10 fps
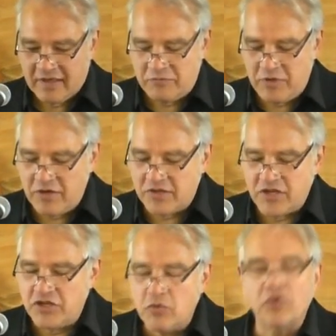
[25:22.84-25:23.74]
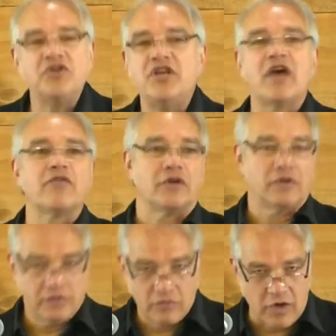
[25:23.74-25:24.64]
And Peter says, You will
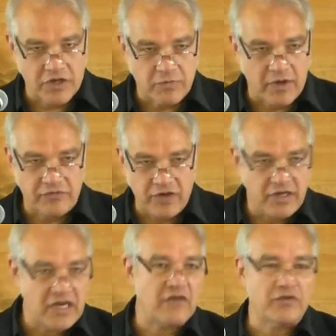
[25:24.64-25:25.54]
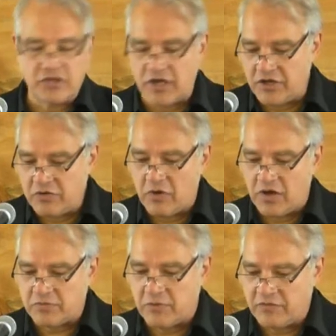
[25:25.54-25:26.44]
never wash my feet. Never shall you
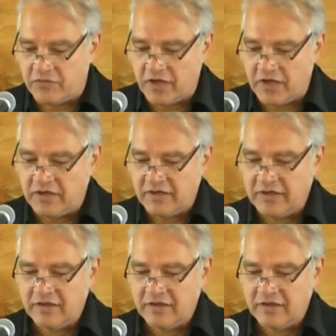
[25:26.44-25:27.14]
wash my feet.